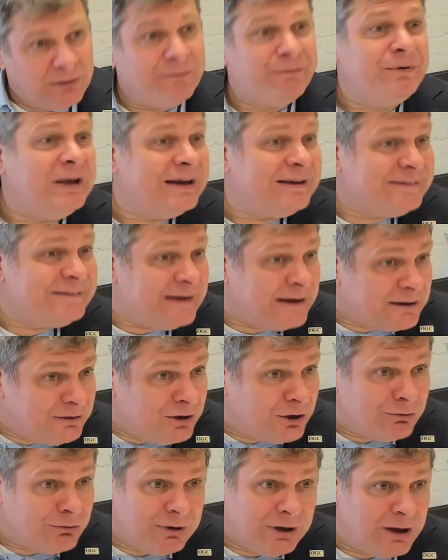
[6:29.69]
Now everybody
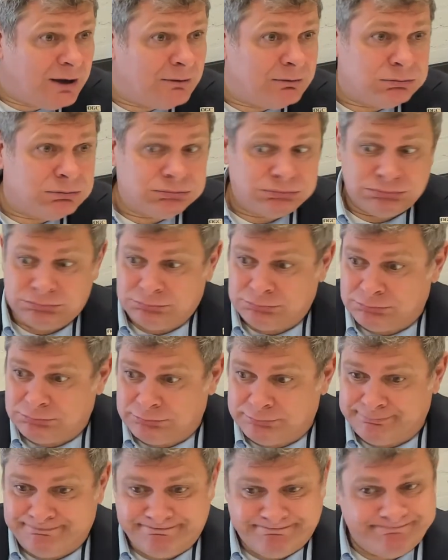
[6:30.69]
is willing to
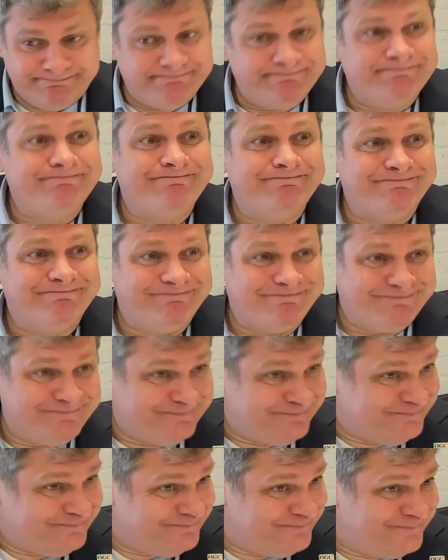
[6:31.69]
sacrifice their privacy
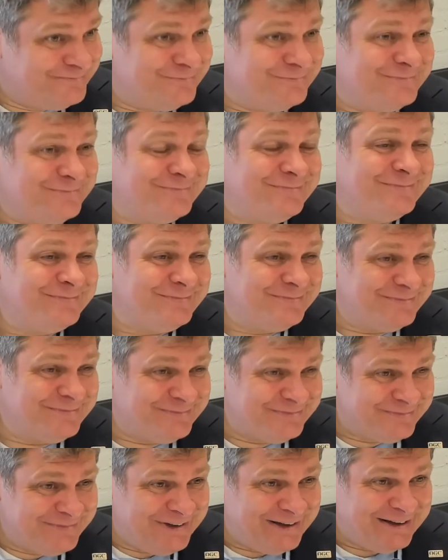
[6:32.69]
for the
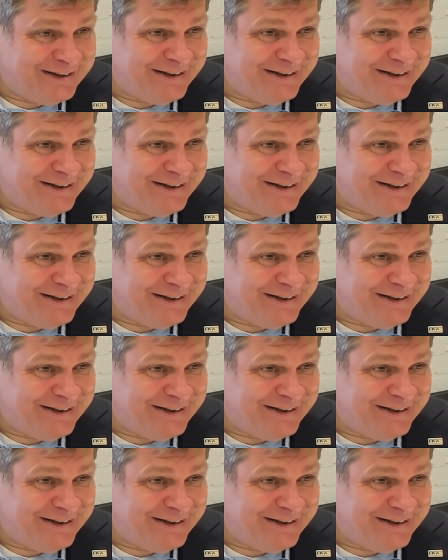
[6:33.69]
better, right?